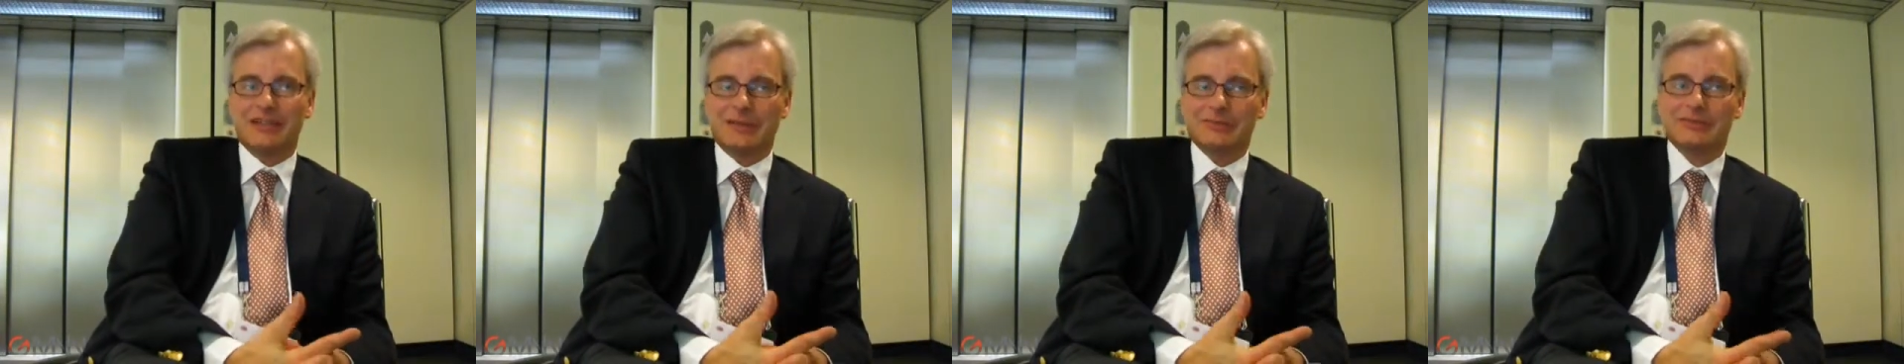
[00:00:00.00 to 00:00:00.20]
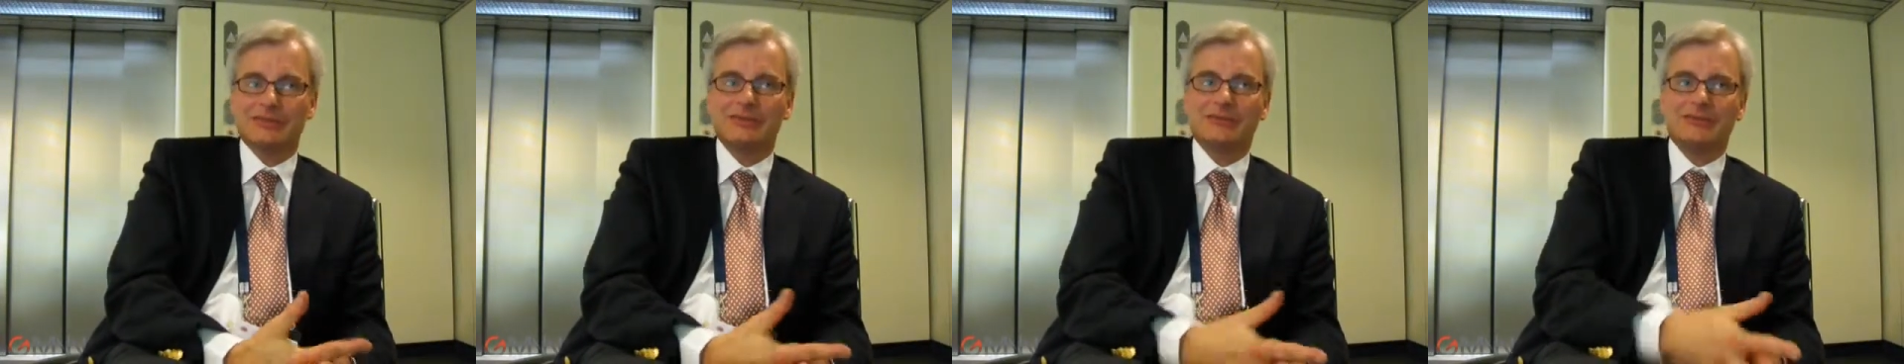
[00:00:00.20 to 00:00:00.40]

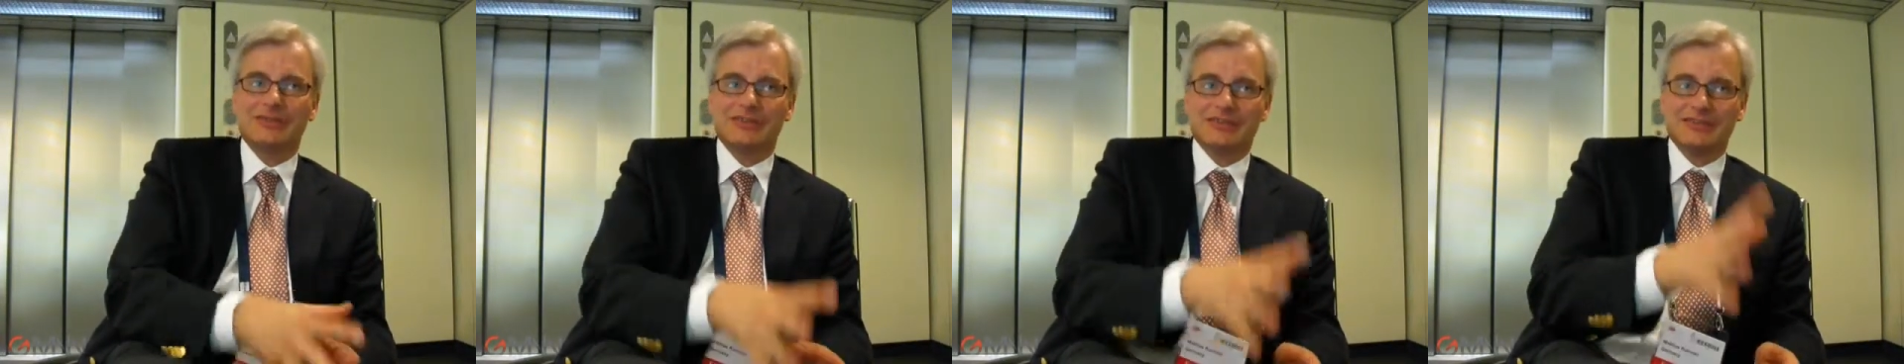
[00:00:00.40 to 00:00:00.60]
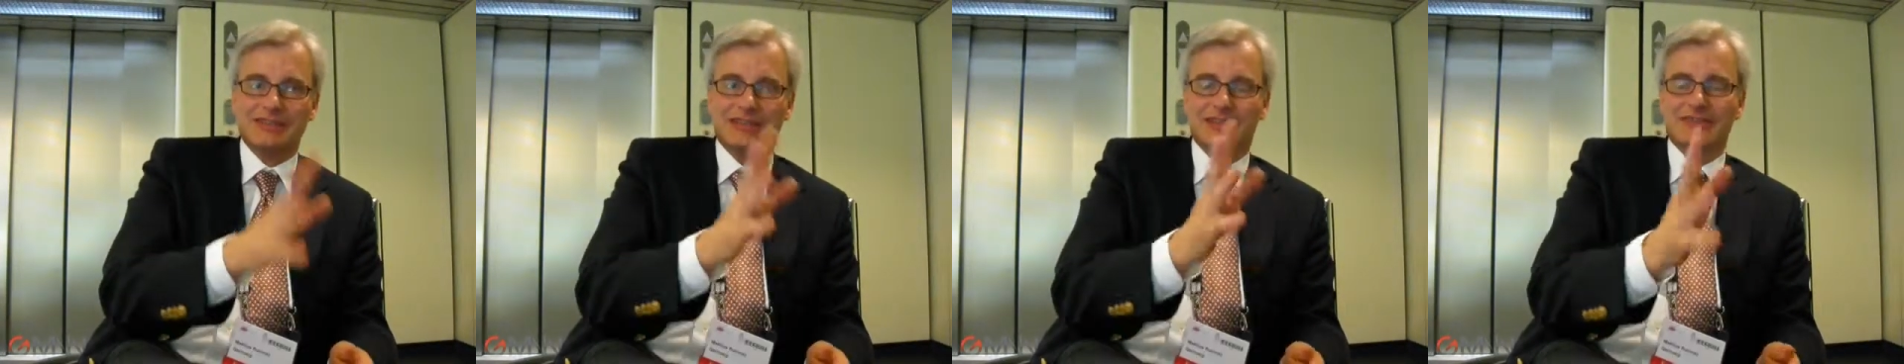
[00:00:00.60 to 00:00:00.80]
absolute
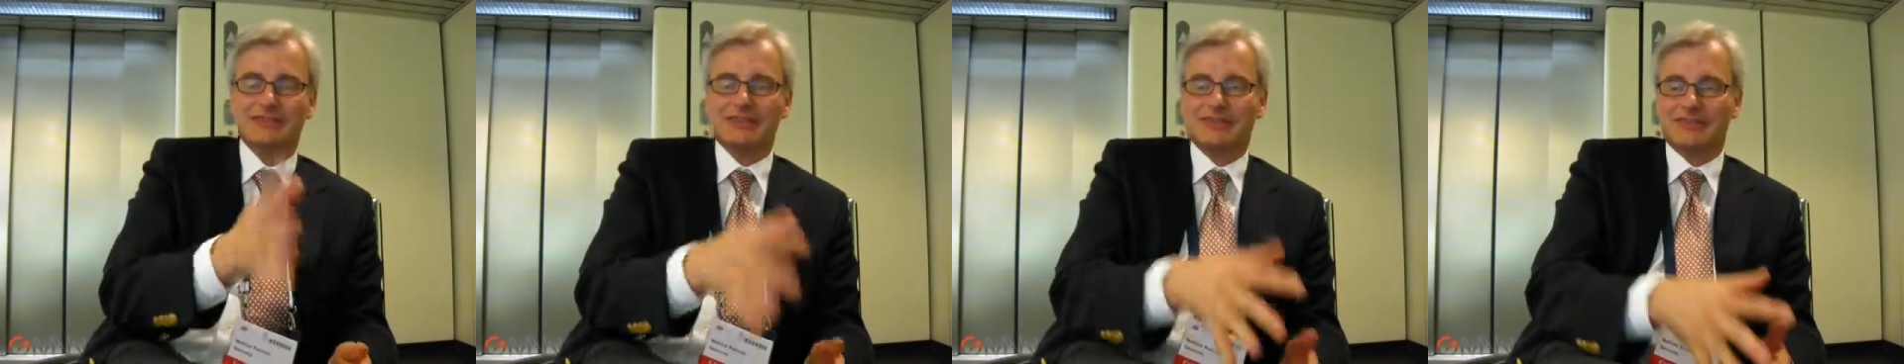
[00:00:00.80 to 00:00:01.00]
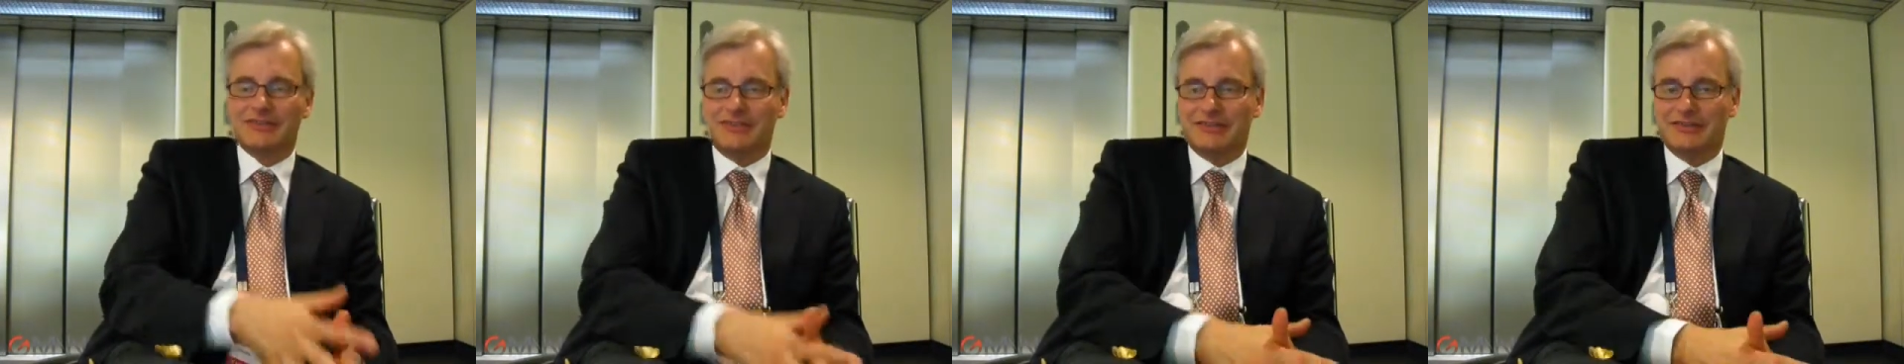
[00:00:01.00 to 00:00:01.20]
risk
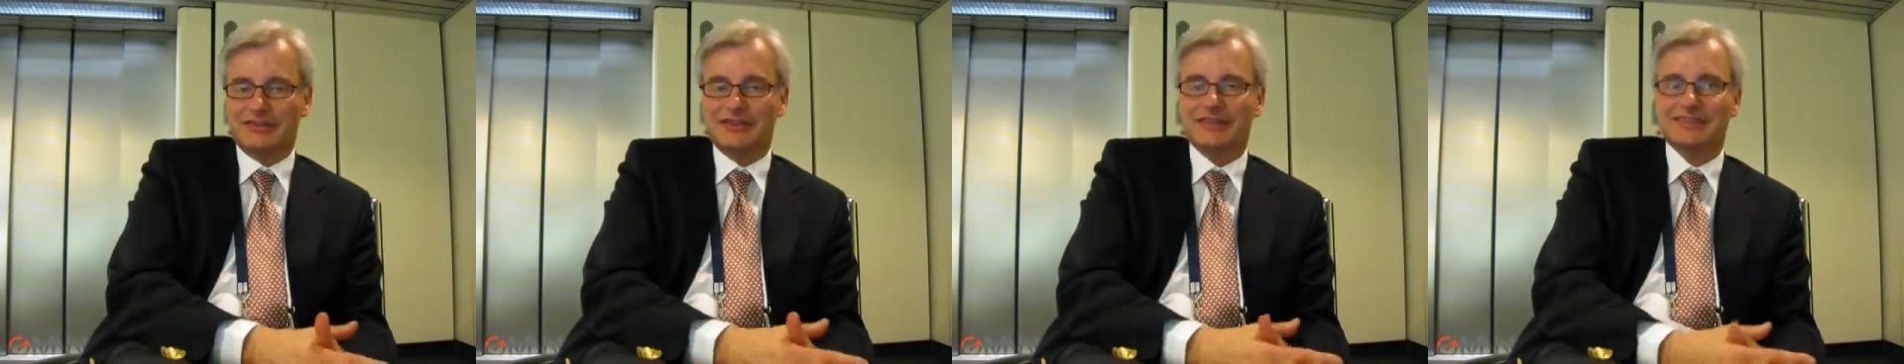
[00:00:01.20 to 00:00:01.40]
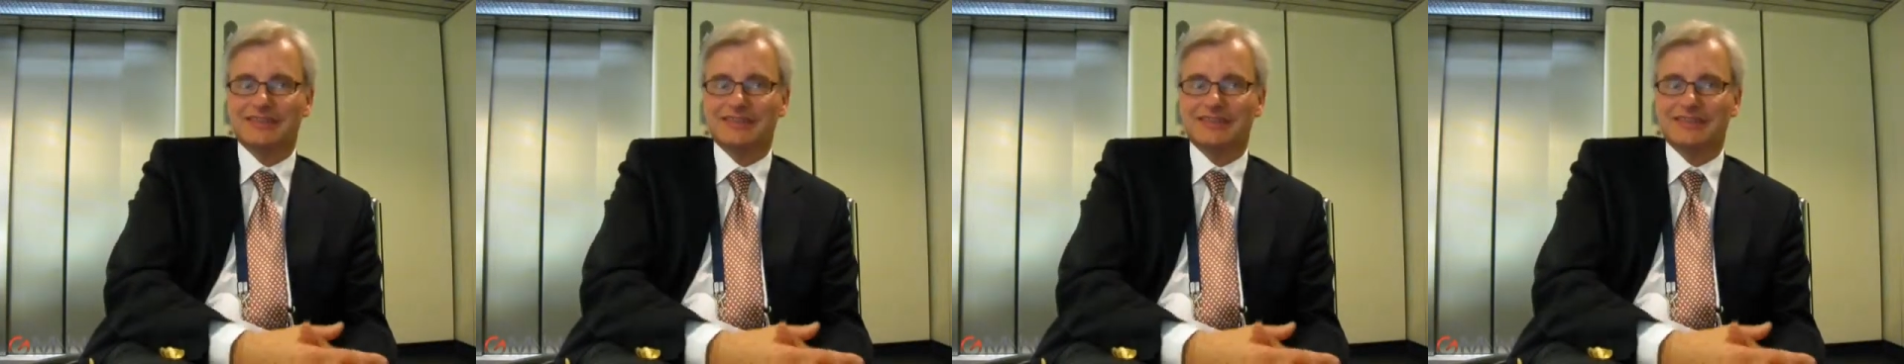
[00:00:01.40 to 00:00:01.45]
reduction, and so on. Yes.